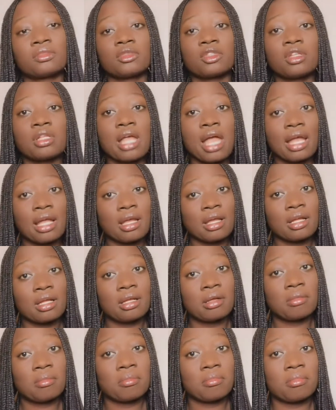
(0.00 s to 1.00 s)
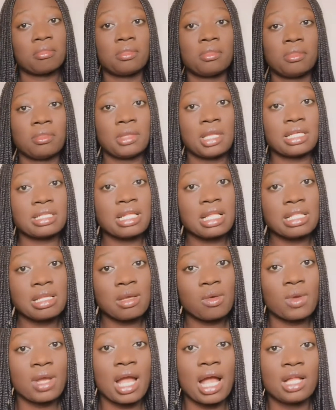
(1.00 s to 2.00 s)
Like, there's
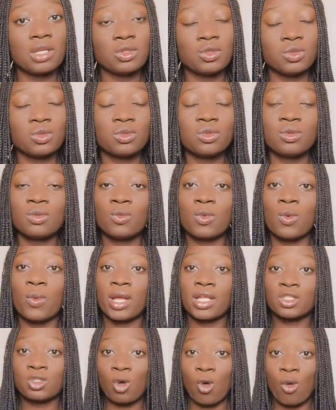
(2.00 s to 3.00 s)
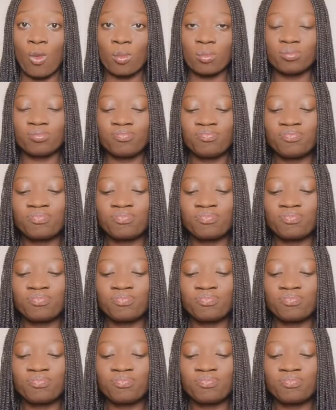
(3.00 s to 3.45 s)
nothing we can do. We went home.